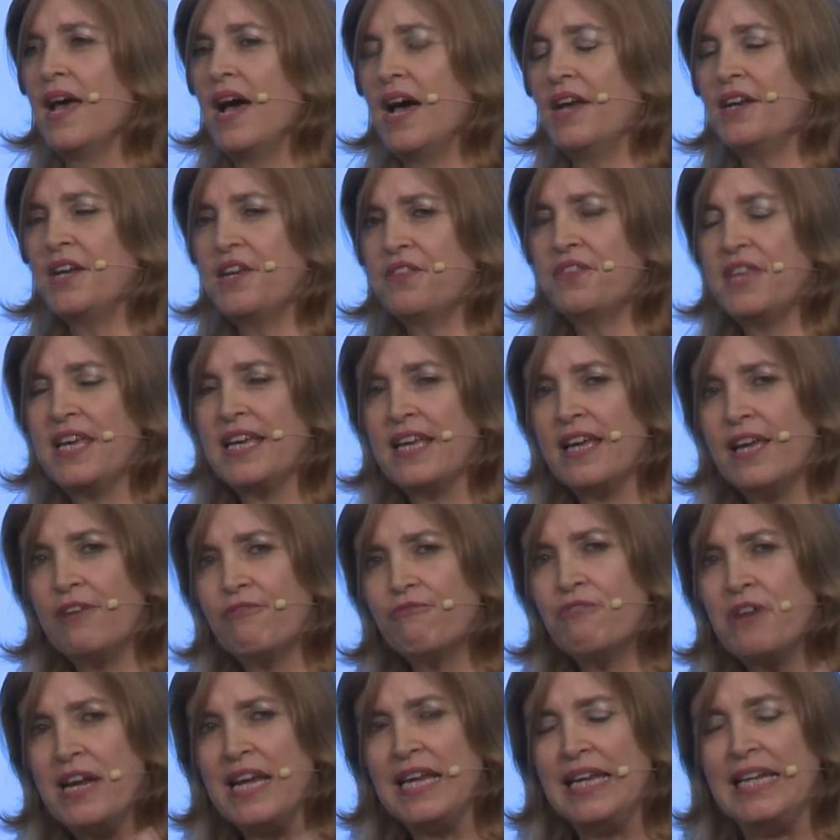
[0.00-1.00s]
And I think
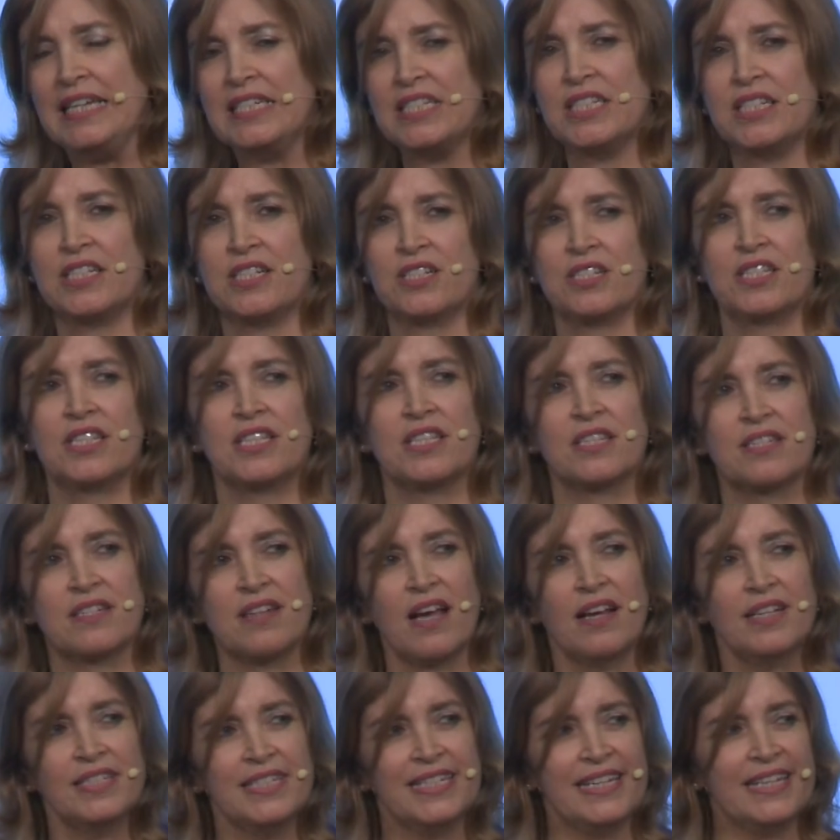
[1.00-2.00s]
really to just
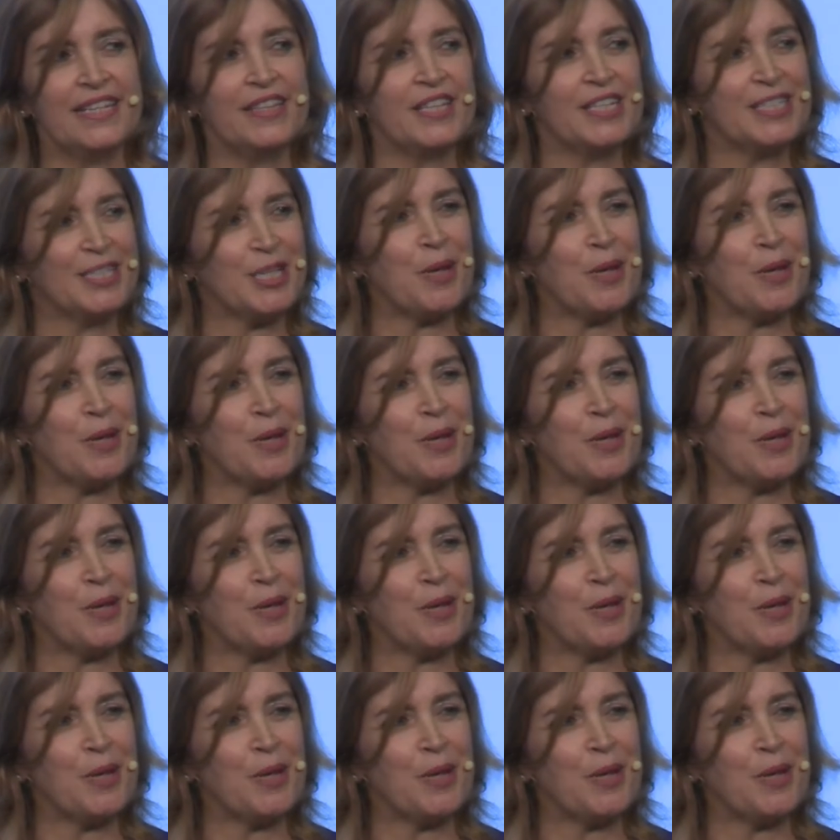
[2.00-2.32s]
study the